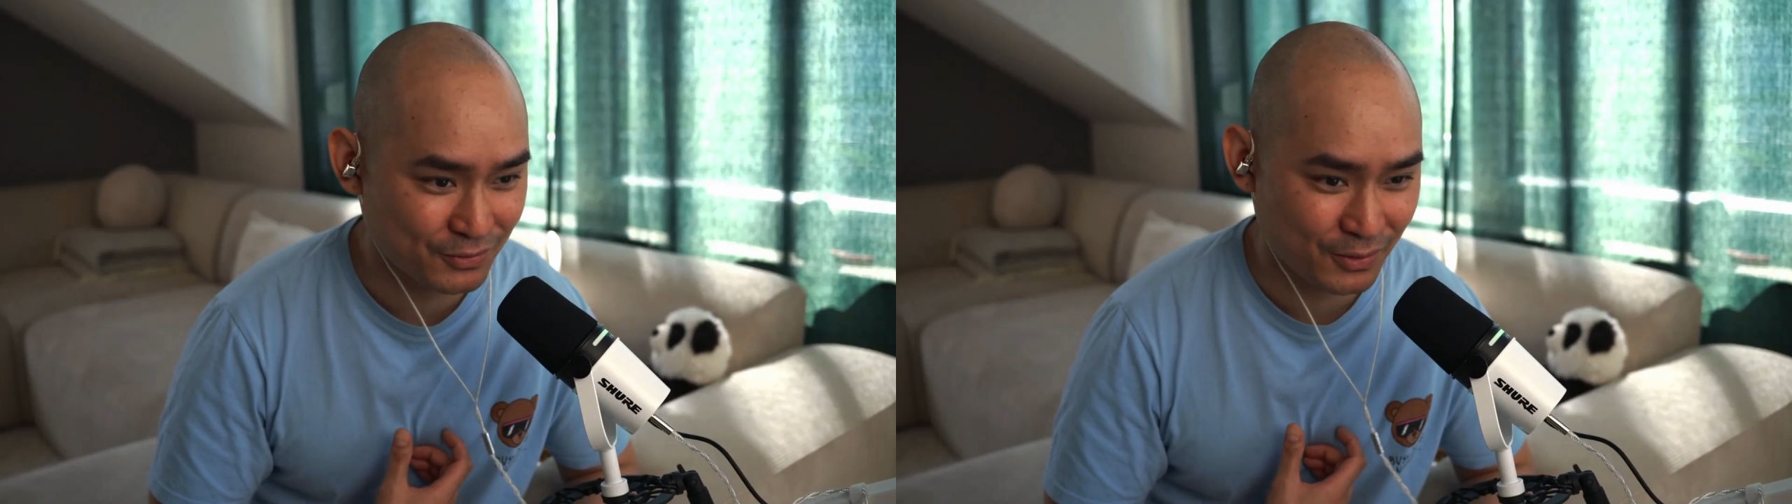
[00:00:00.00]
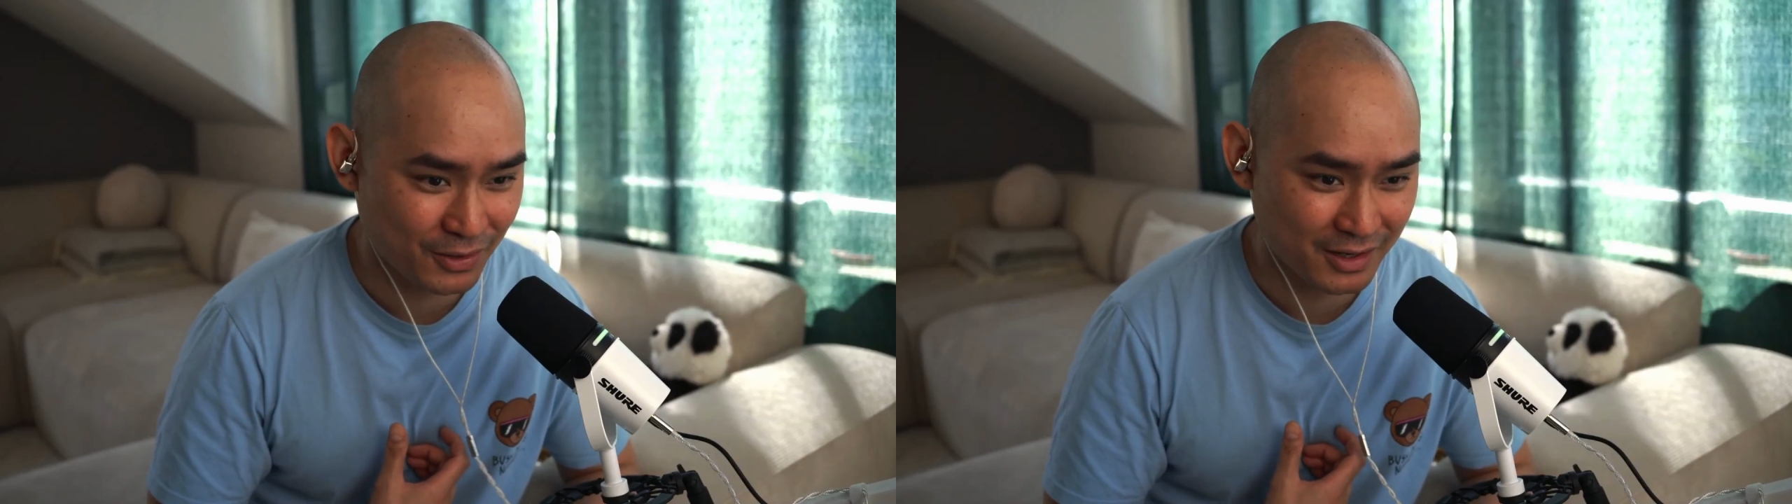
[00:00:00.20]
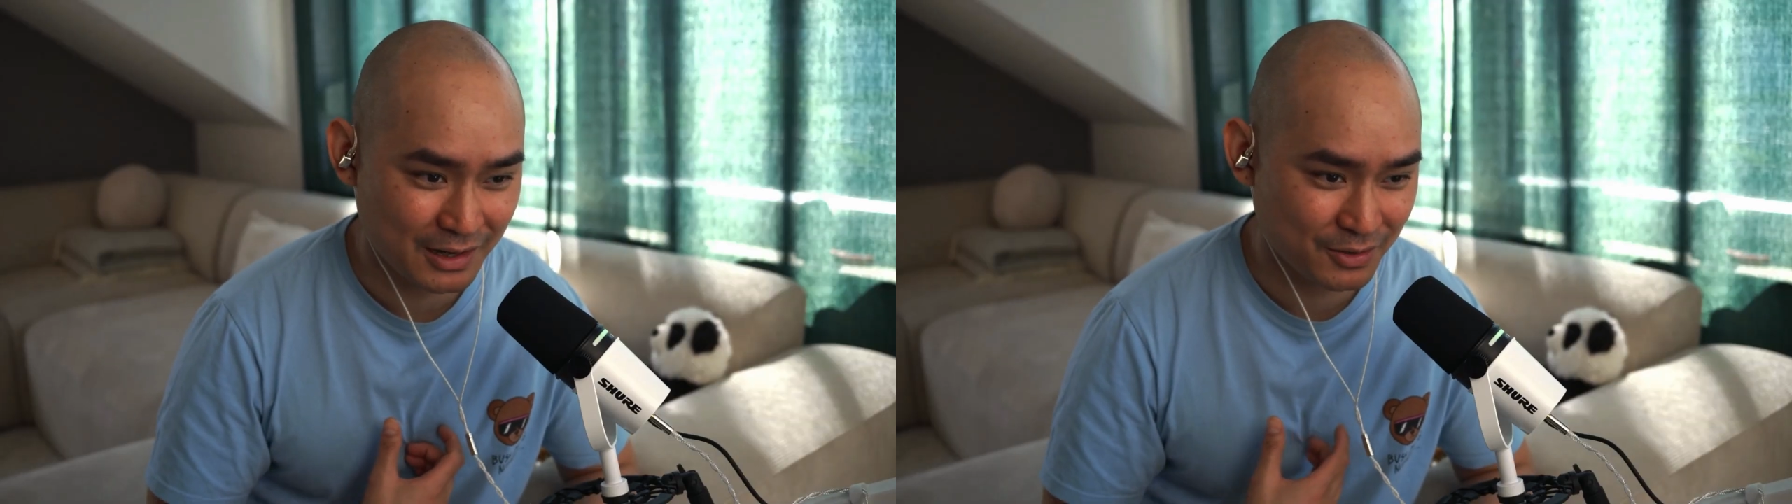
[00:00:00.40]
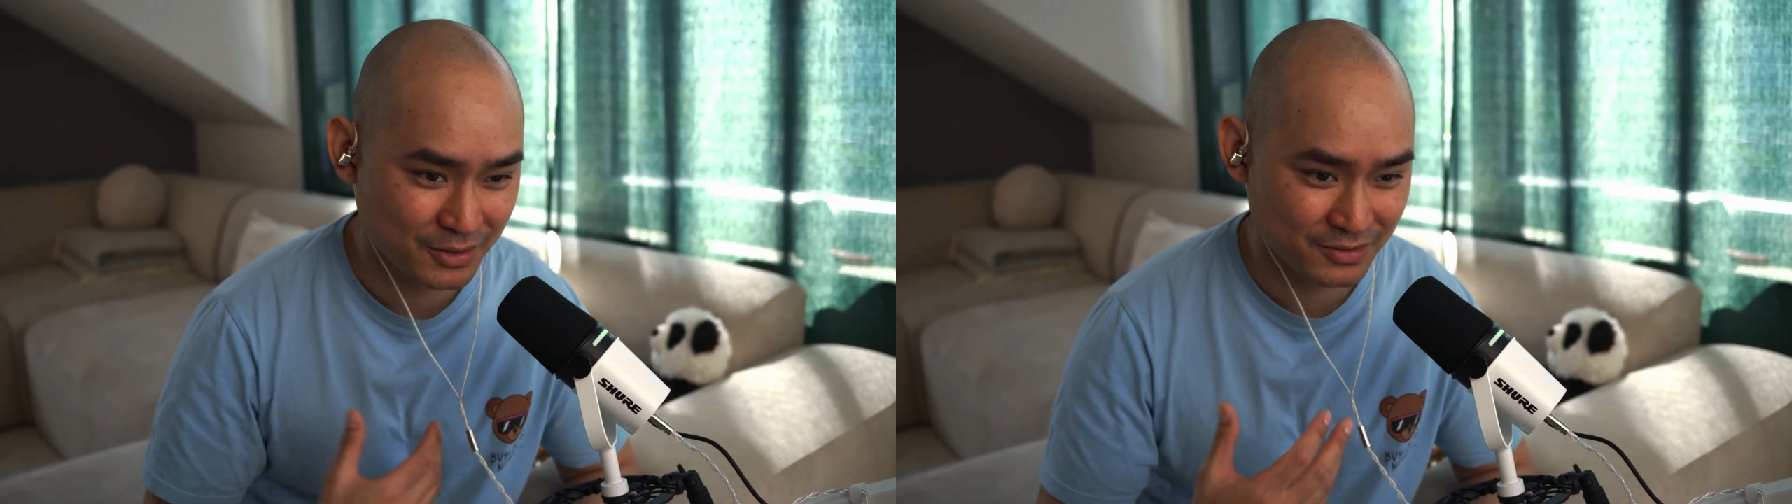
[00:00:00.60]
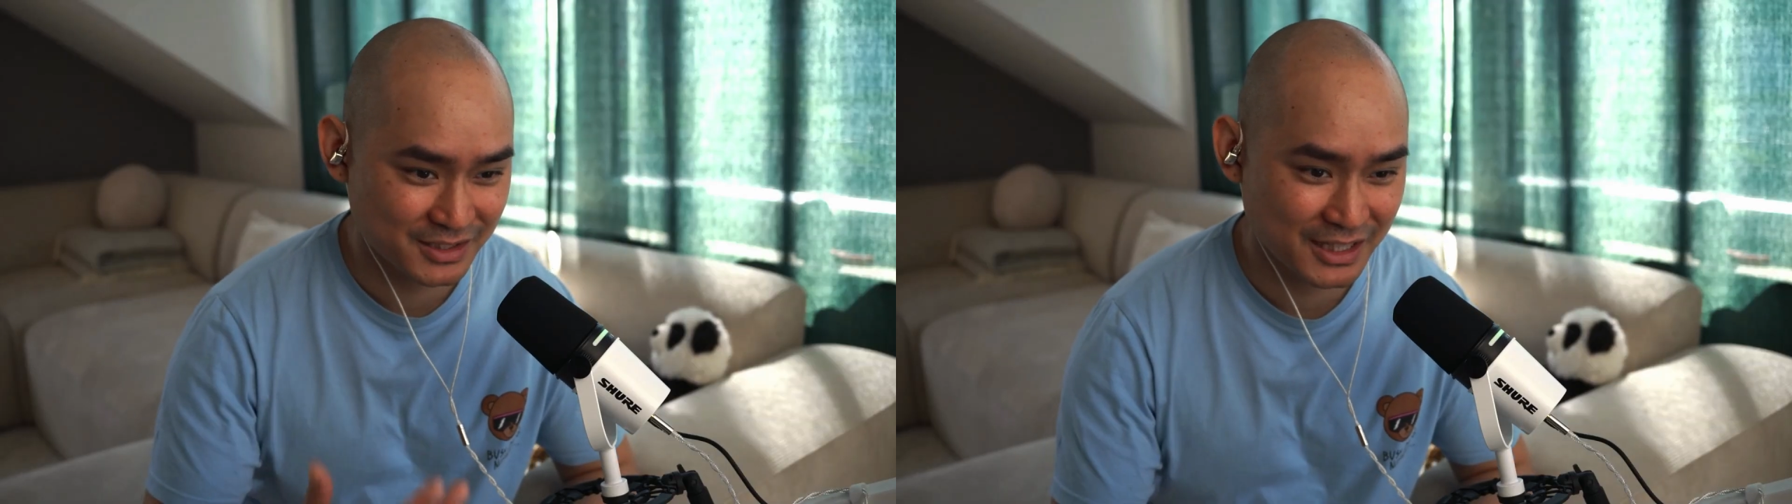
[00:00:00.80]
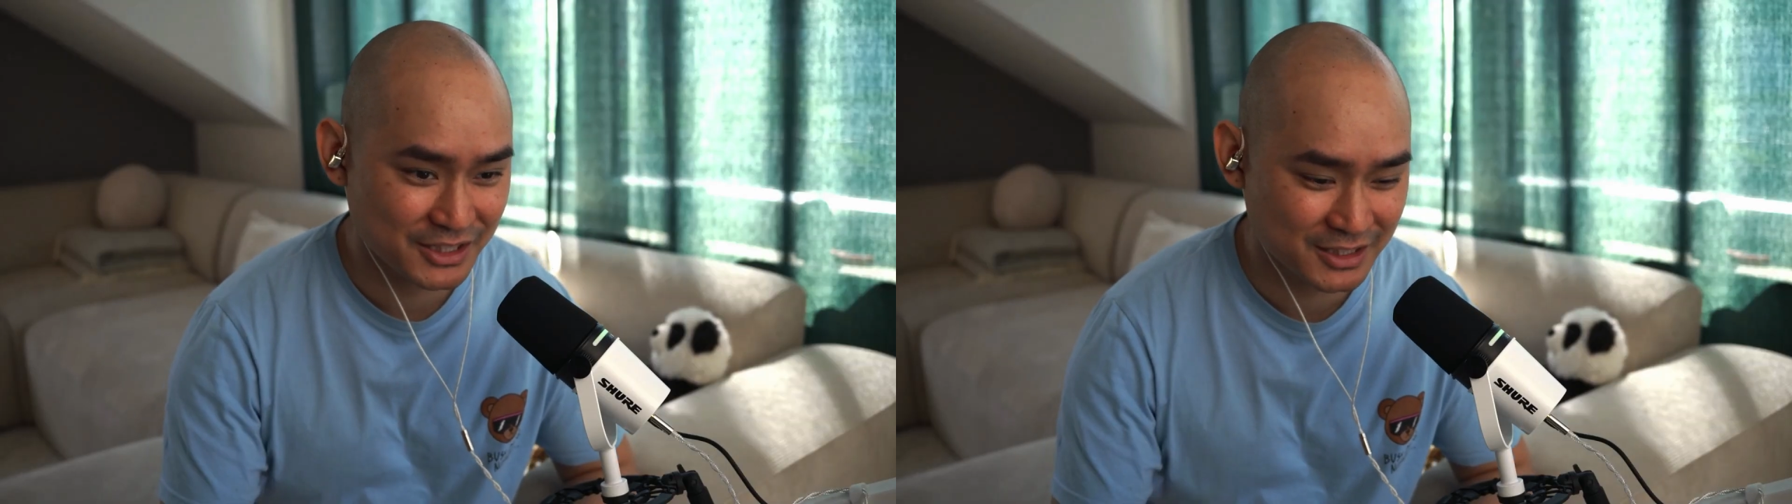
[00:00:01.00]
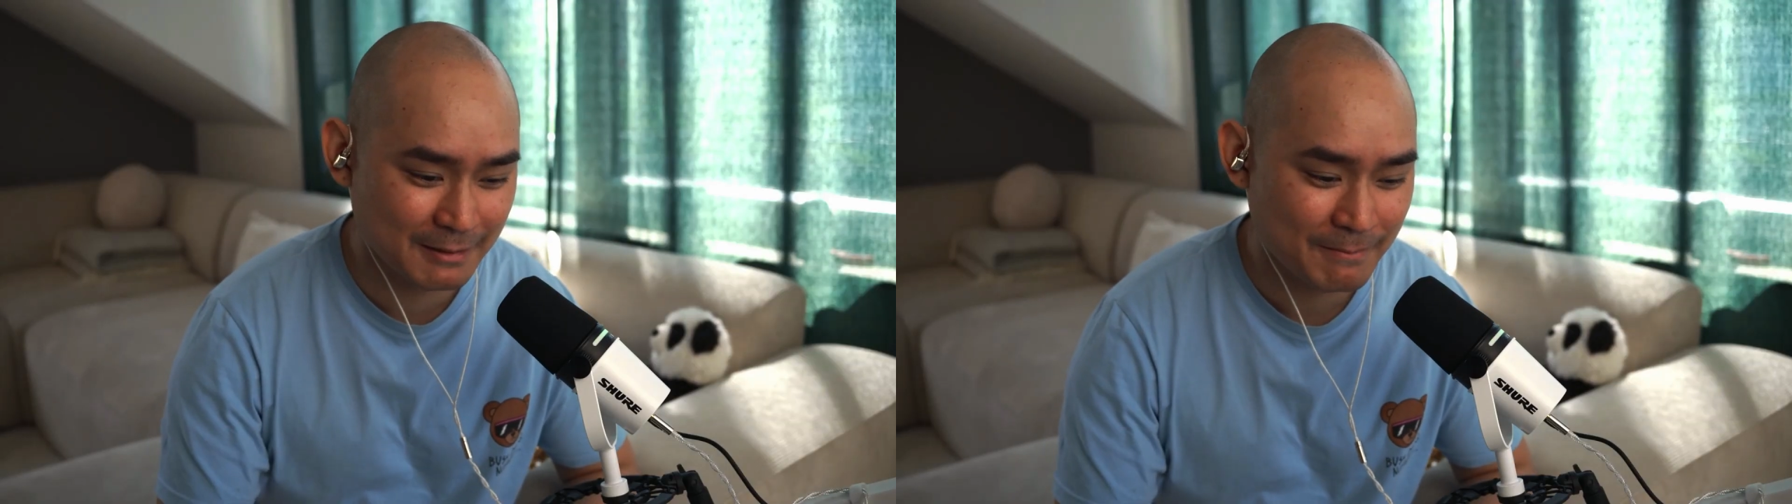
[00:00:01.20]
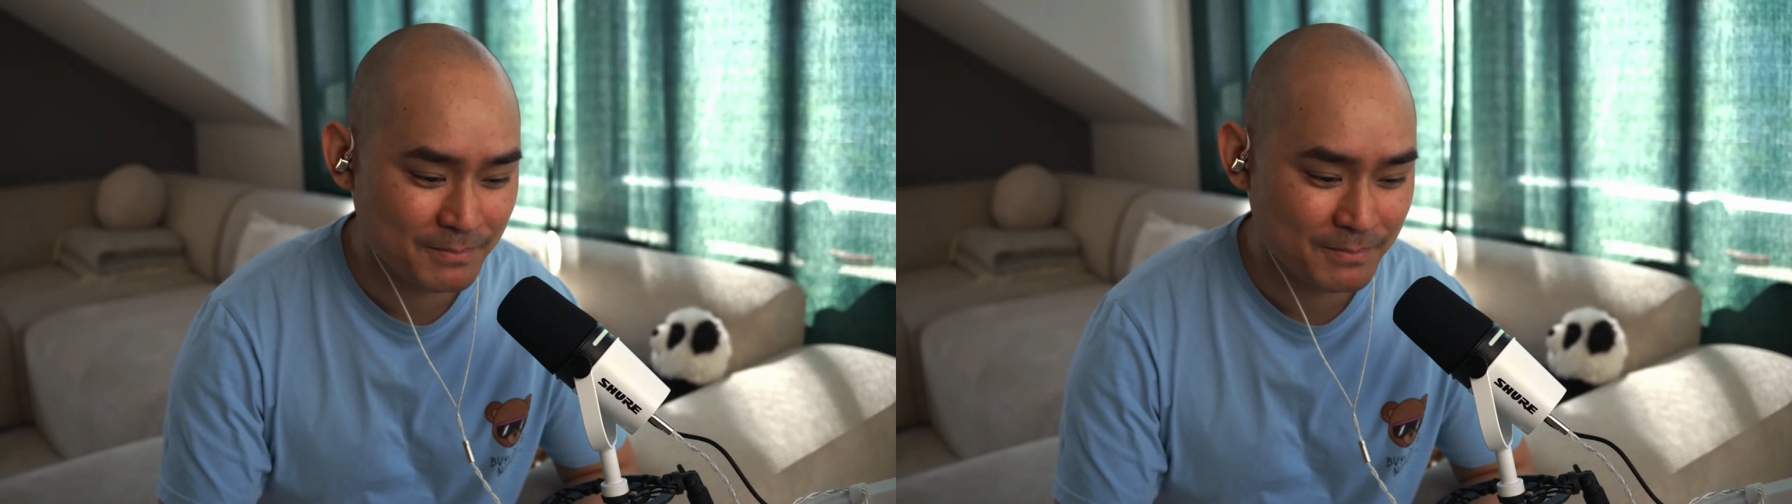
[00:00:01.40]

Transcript: for our conversation.